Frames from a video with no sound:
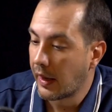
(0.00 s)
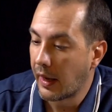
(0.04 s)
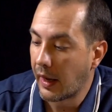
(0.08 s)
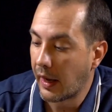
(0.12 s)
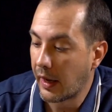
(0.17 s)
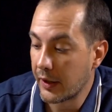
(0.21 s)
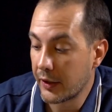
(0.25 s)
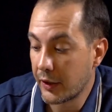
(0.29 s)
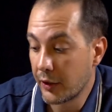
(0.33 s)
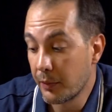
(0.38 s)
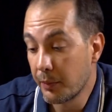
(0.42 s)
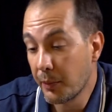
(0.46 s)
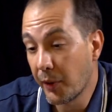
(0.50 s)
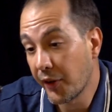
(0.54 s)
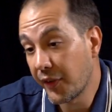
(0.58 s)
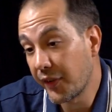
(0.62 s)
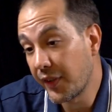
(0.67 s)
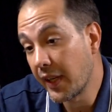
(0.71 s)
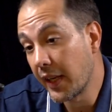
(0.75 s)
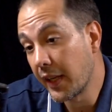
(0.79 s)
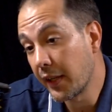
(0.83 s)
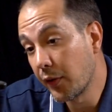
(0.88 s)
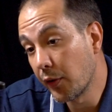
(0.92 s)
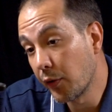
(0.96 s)
And on most
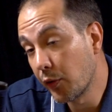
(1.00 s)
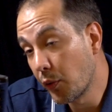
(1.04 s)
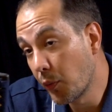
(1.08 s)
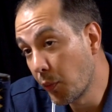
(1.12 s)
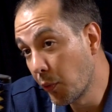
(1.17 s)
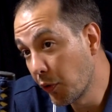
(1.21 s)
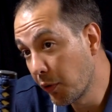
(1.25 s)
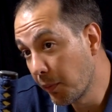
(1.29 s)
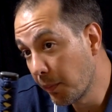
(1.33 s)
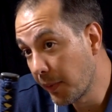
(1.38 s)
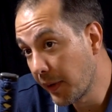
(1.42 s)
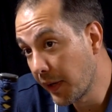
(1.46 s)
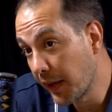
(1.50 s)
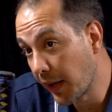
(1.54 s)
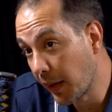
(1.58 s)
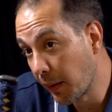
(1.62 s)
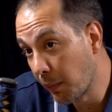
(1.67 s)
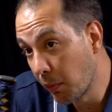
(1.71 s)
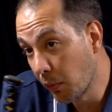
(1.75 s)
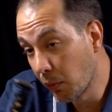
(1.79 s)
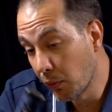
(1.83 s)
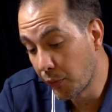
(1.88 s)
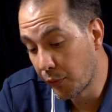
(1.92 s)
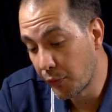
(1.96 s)
Iaitos you won't be
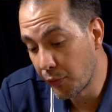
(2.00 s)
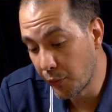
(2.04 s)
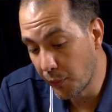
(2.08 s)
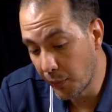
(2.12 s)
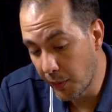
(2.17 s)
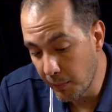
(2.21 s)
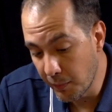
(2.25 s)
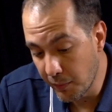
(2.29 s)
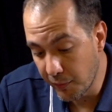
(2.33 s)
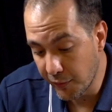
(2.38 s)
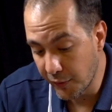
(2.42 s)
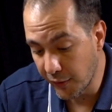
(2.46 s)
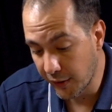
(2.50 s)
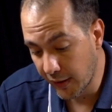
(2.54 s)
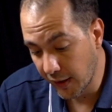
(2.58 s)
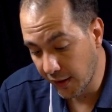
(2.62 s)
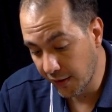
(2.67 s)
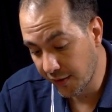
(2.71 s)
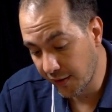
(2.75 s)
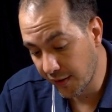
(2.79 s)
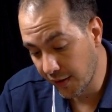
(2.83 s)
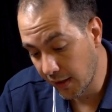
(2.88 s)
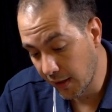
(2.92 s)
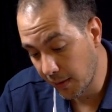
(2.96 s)
able to remove the
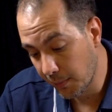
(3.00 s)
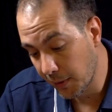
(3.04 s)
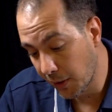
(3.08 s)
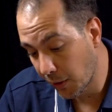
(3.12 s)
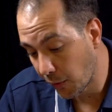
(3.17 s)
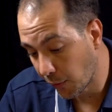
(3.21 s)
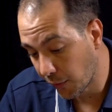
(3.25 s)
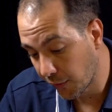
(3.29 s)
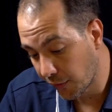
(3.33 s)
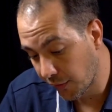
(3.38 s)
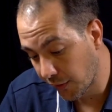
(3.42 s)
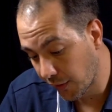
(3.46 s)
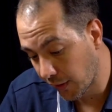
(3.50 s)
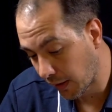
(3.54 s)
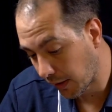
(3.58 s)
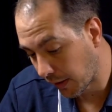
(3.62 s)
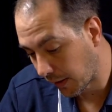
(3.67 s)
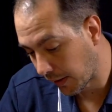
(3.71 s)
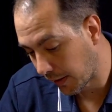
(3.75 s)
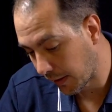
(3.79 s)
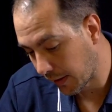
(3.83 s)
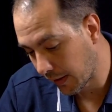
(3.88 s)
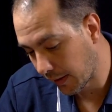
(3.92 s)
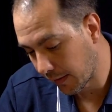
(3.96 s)
cashier because
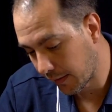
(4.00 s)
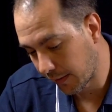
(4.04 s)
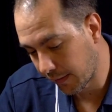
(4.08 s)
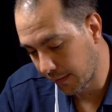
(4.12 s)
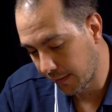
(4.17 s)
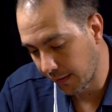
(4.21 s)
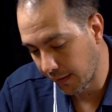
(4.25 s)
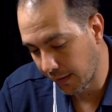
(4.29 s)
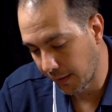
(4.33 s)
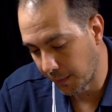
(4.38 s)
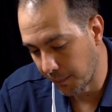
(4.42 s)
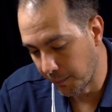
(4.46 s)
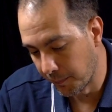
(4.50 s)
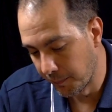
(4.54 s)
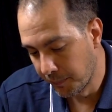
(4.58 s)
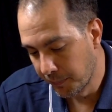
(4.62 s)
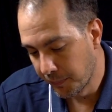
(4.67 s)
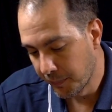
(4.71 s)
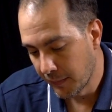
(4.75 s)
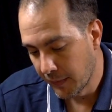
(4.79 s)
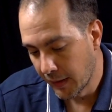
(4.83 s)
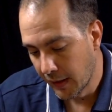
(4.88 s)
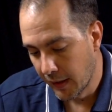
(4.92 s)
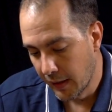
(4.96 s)
it's
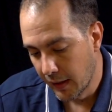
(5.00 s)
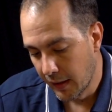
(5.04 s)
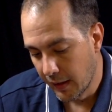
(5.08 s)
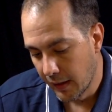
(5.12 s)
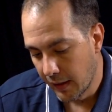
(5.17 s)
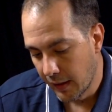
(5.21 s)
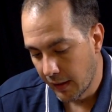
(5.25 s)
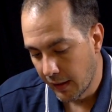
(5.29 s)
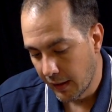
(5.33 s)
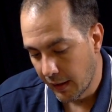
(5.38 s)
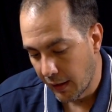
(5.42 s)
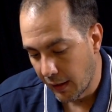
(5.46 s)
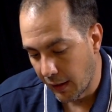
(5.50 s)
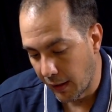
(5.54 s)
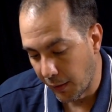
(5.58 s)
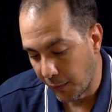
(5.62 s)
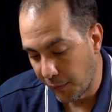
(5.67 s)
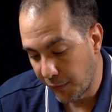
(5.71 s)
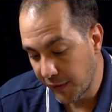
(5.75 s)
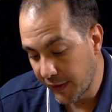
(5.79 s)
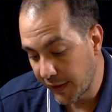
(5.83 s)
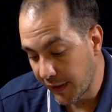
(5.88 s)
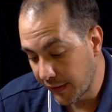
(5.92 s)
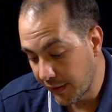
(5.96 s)

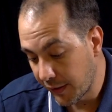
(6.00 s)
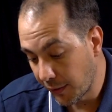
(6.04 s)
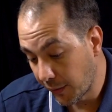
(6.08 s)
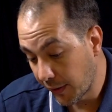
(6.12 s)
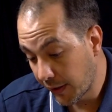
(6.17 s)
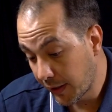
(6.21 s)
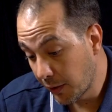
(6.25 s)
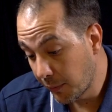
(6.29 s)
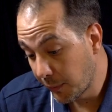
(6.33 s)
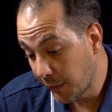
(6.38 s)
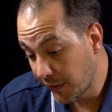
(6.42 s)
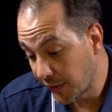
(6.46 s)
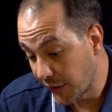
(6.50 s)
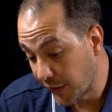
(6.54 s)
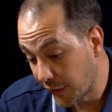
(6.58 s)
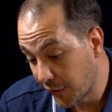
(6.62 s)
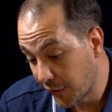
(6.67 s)
fitted directly with the